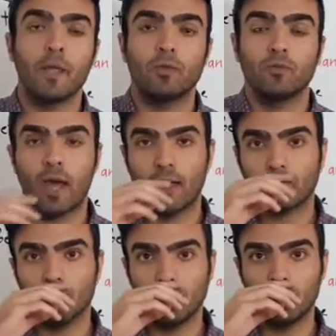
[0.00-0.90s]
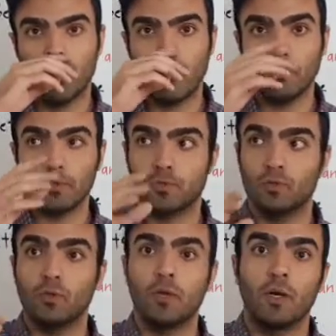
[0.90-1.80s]
to actually be able
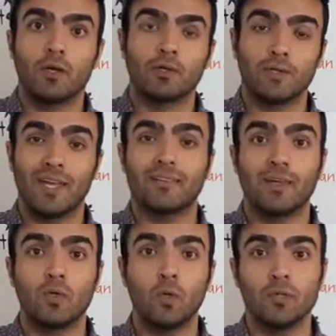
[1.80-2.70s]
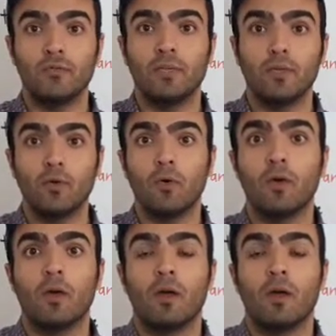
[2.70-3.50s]
to create a good video